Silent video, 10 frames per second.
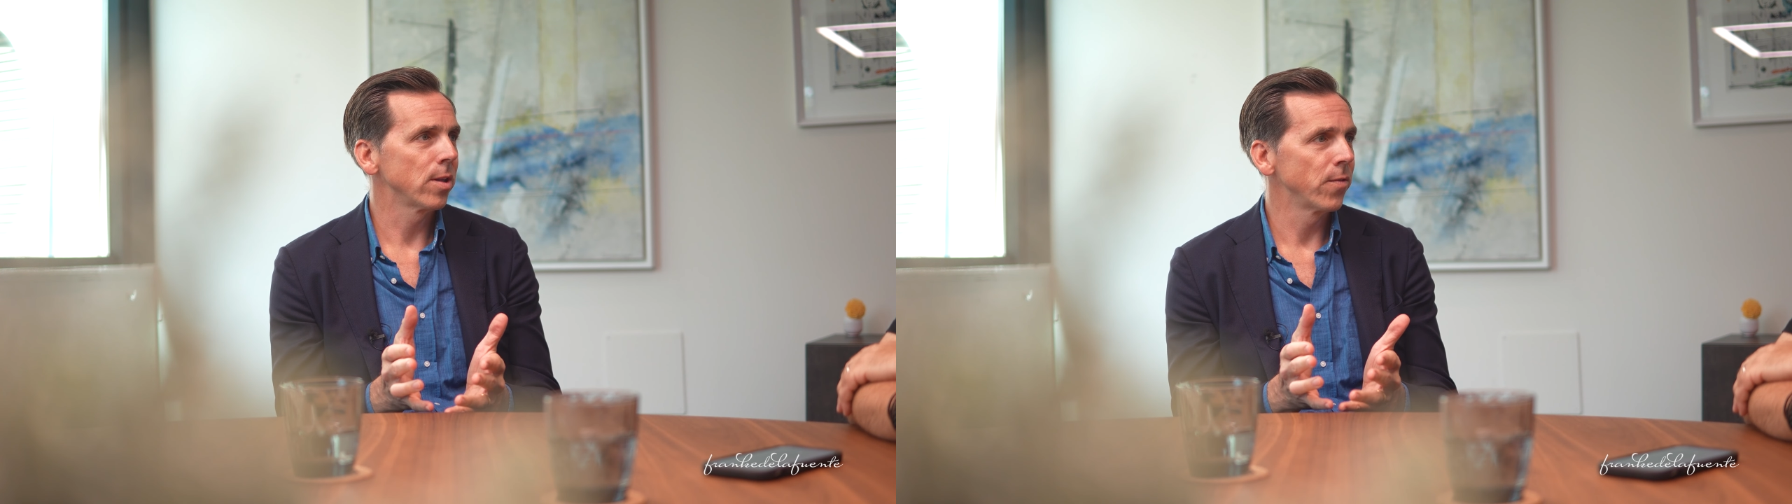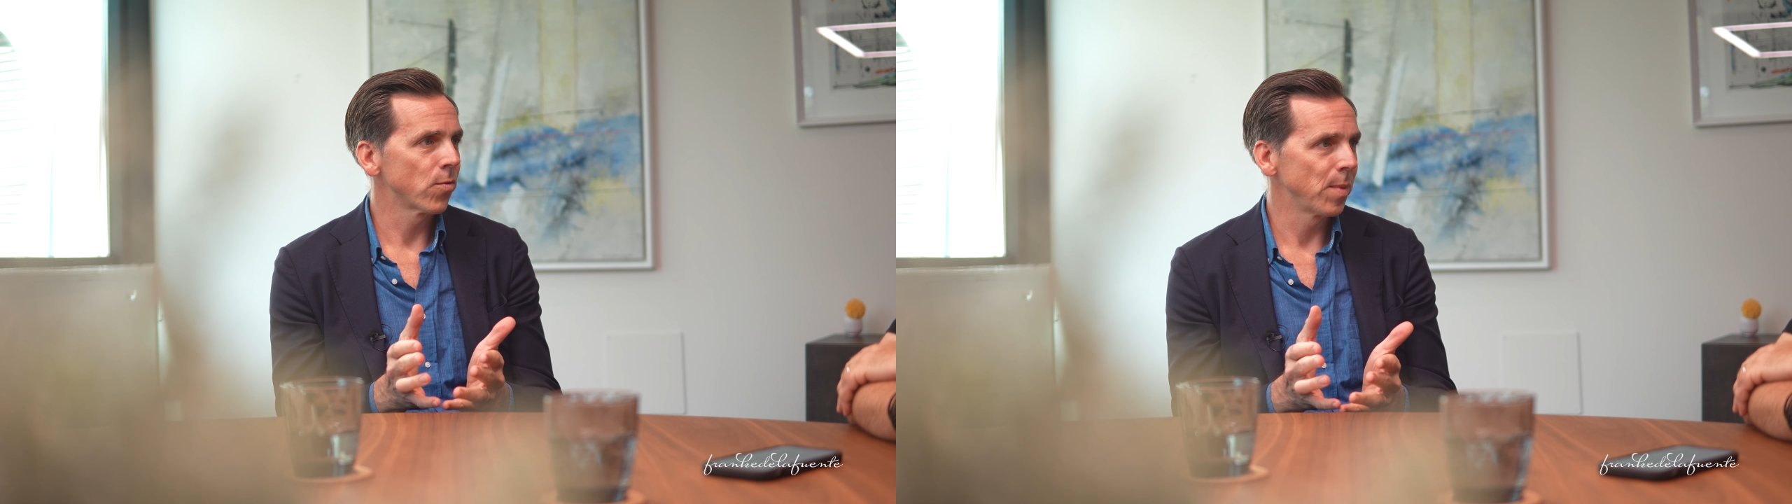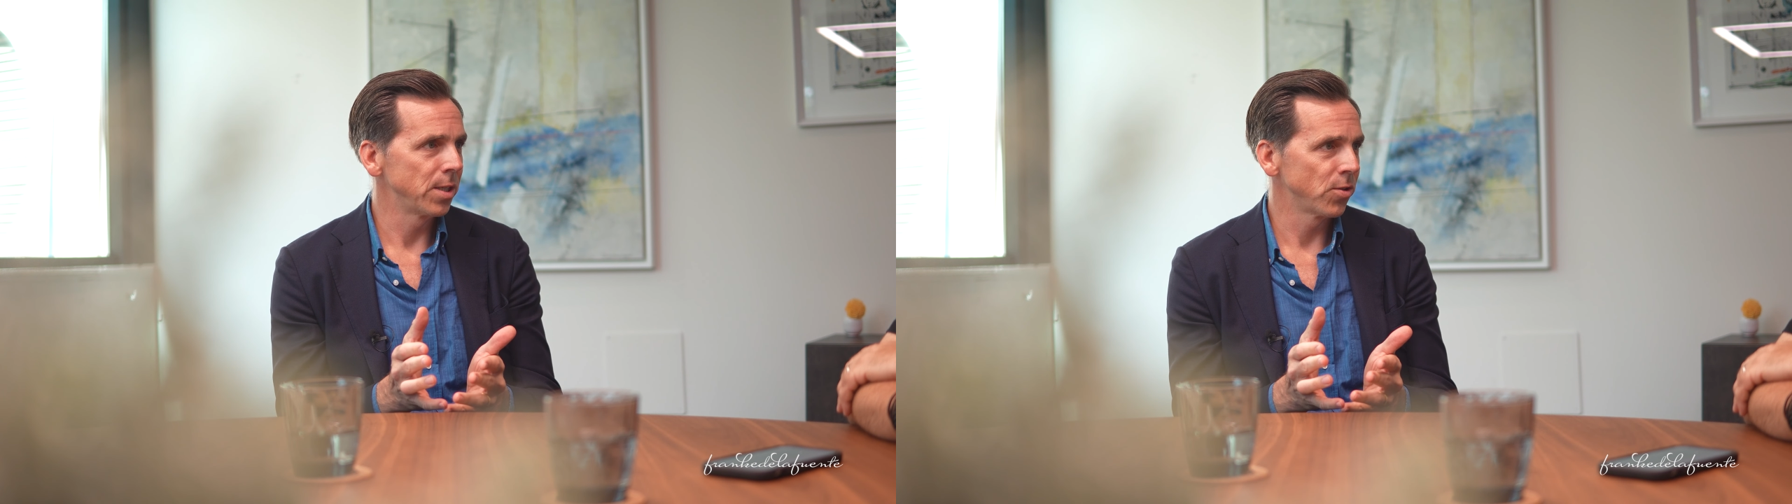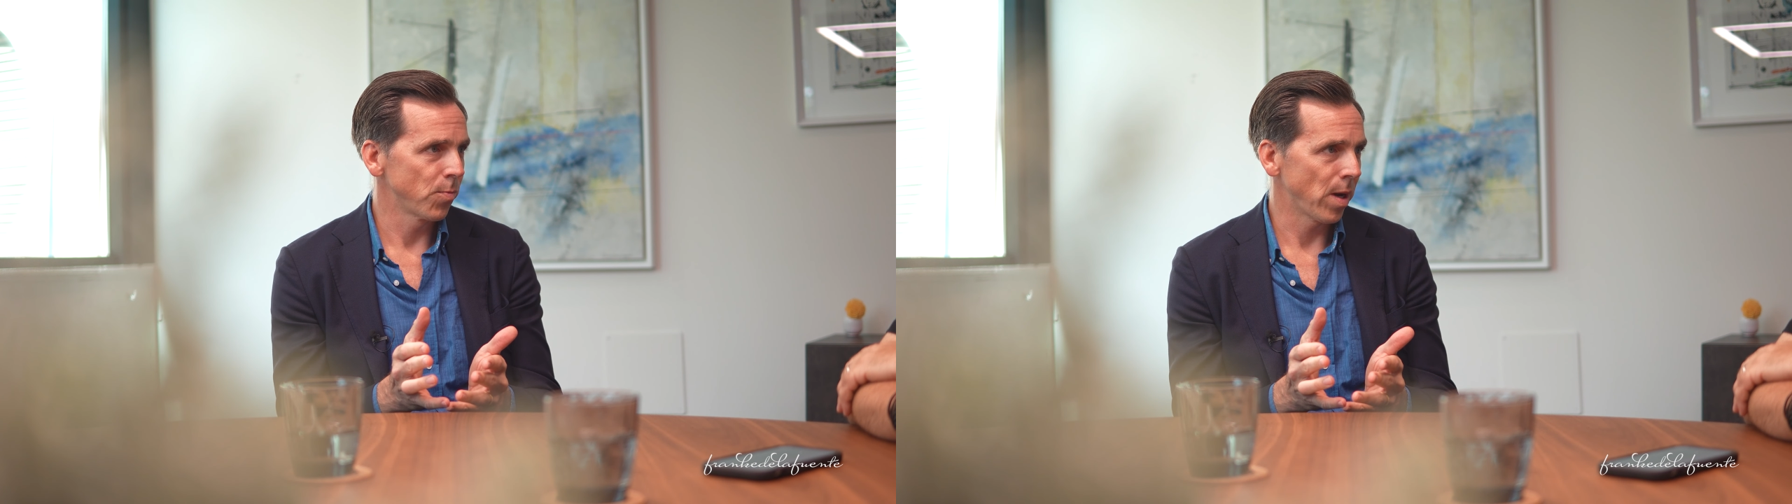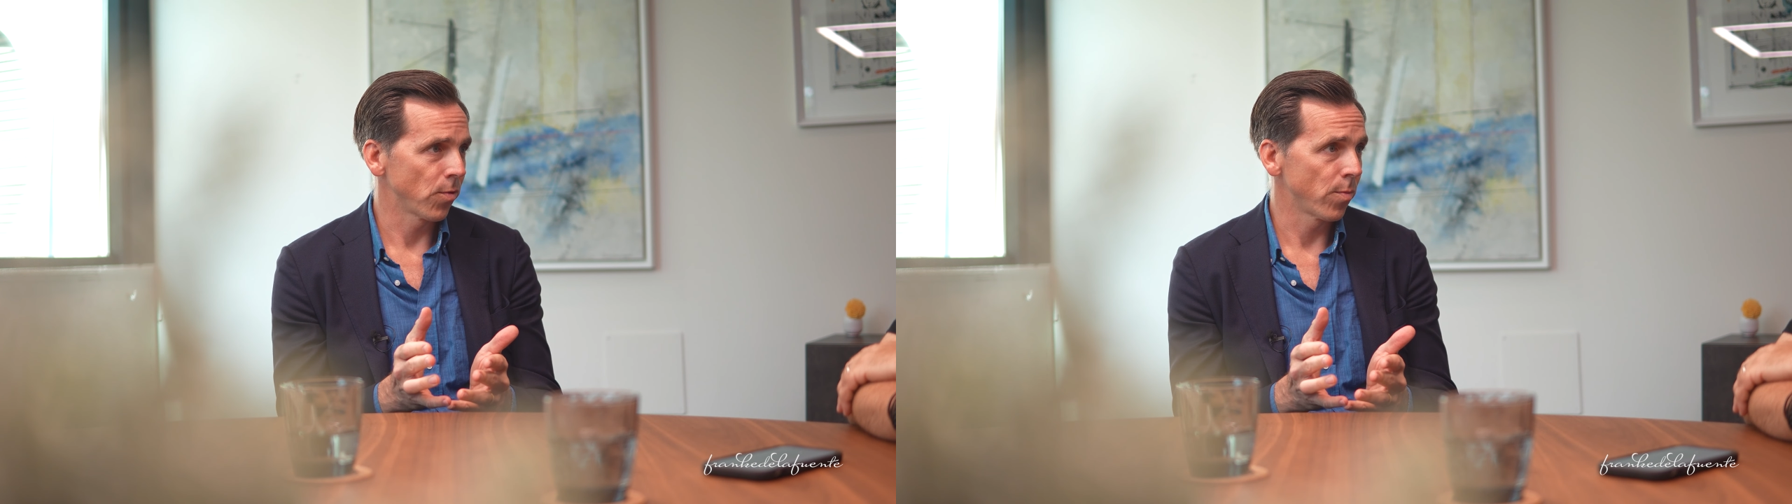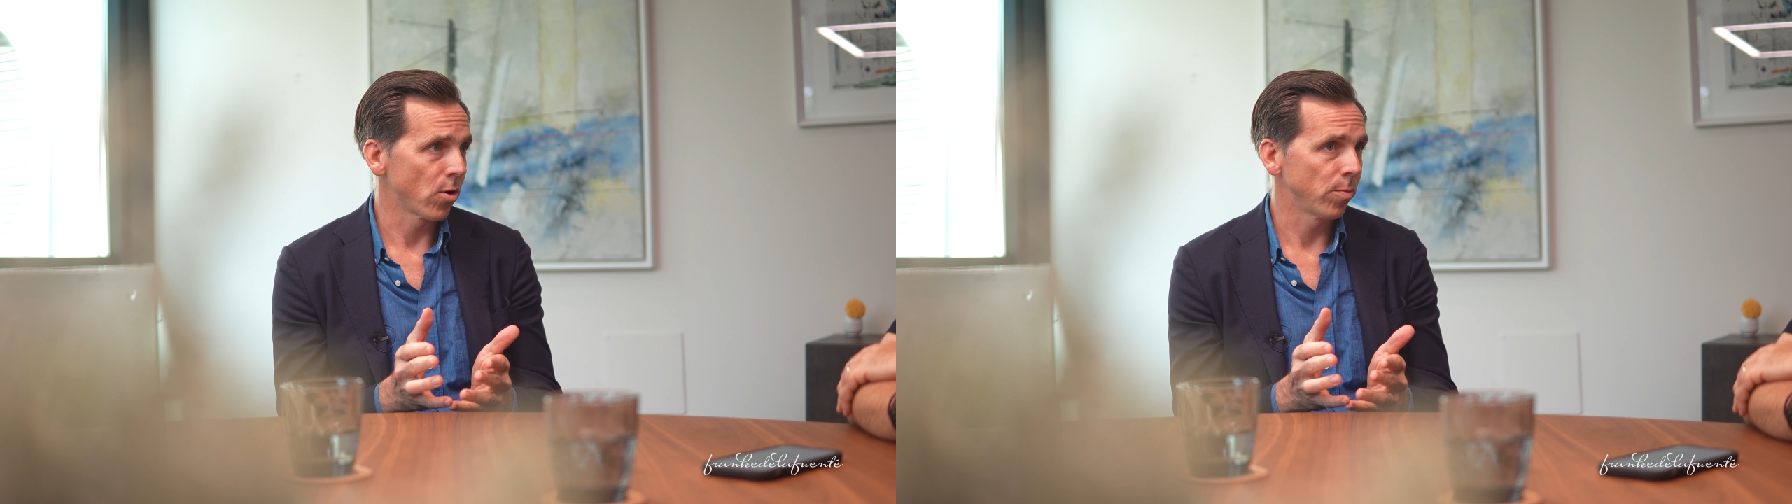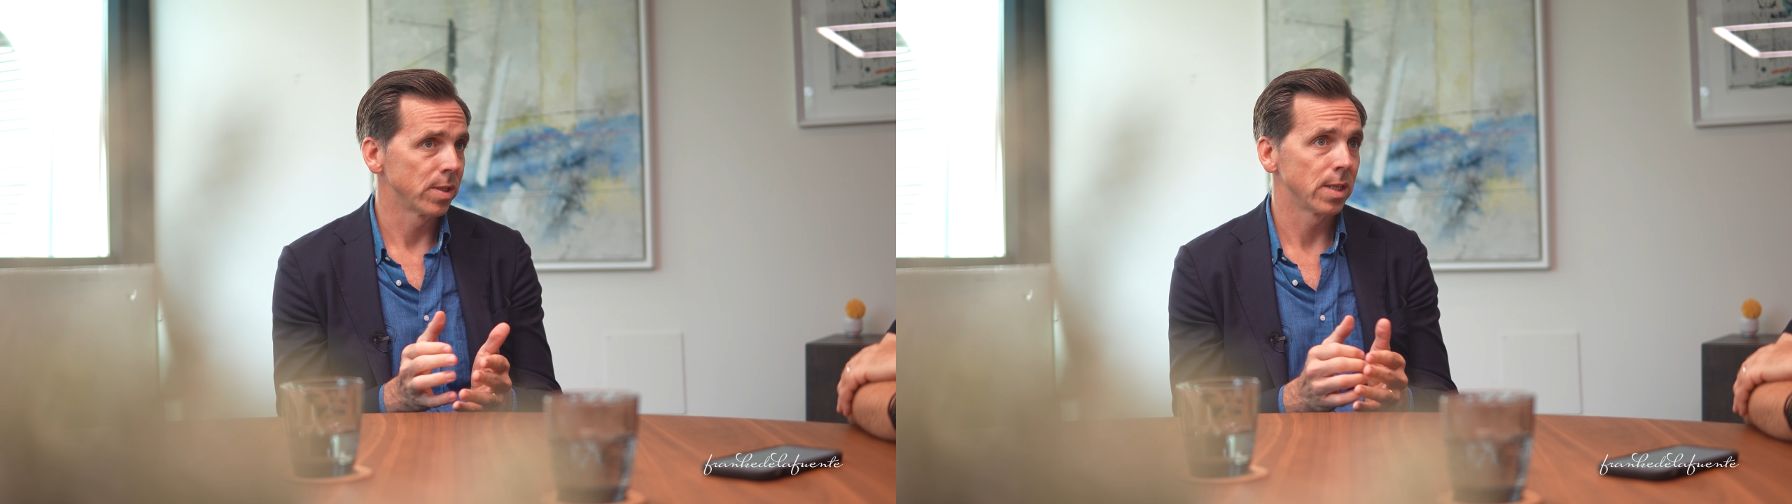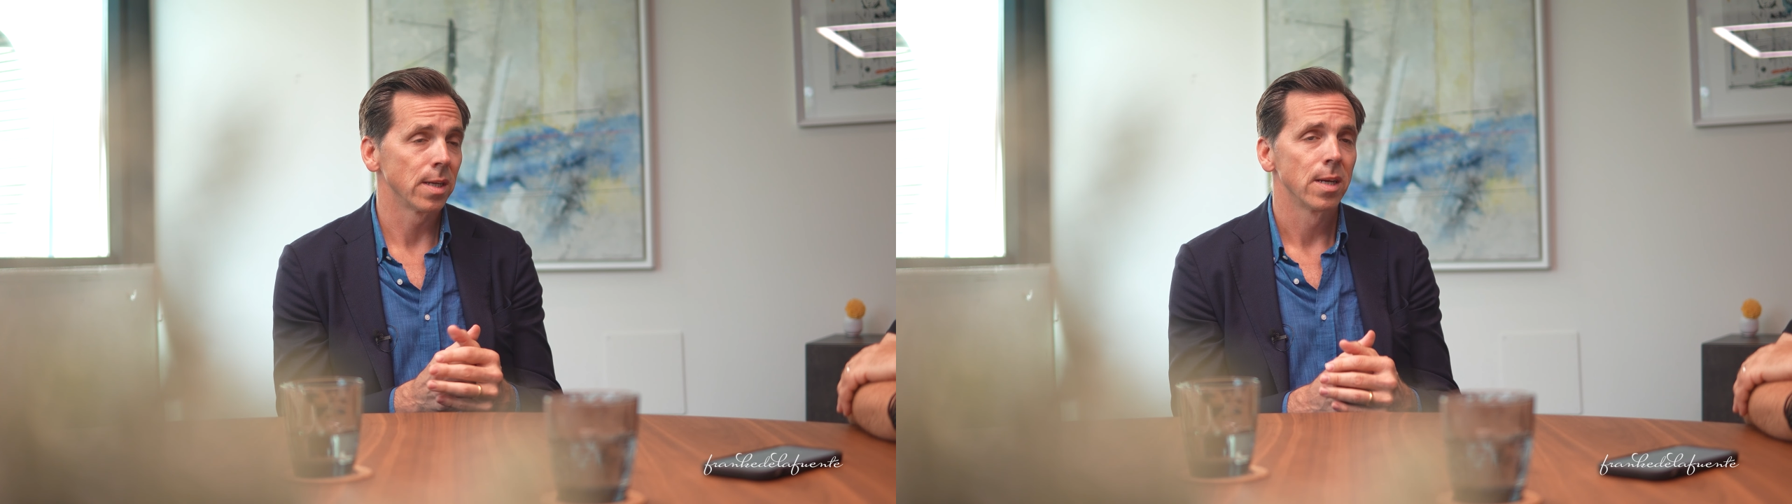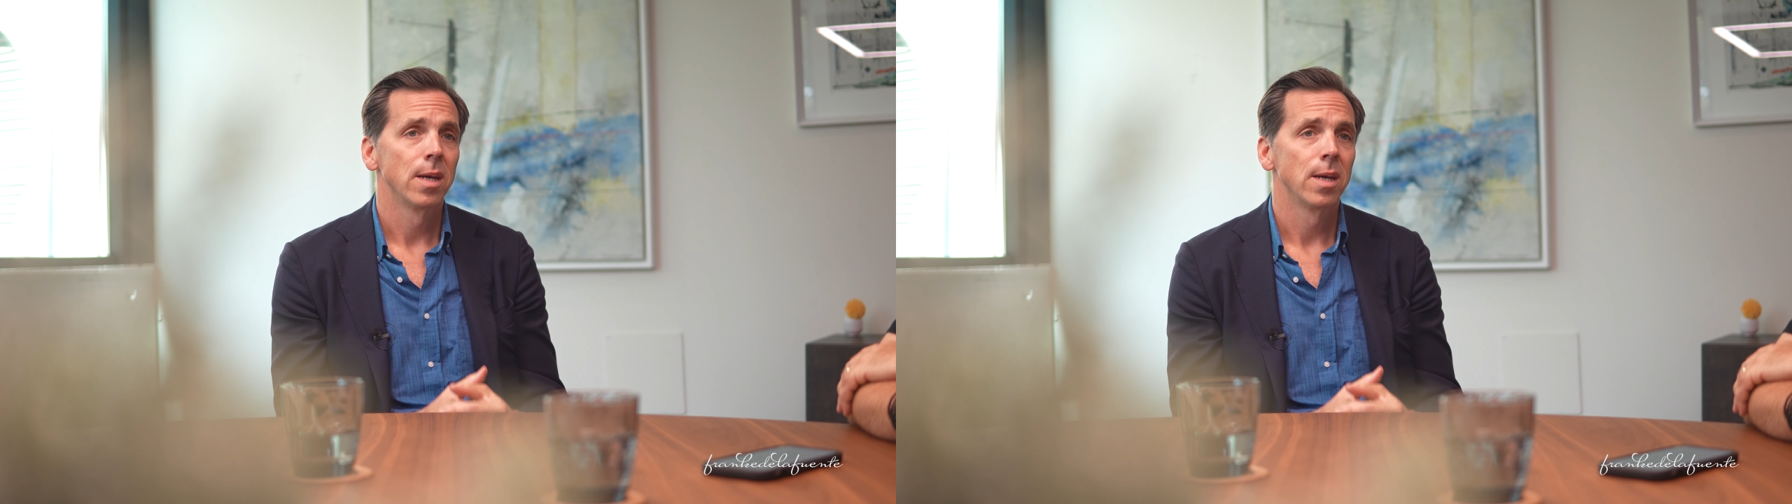information about the property.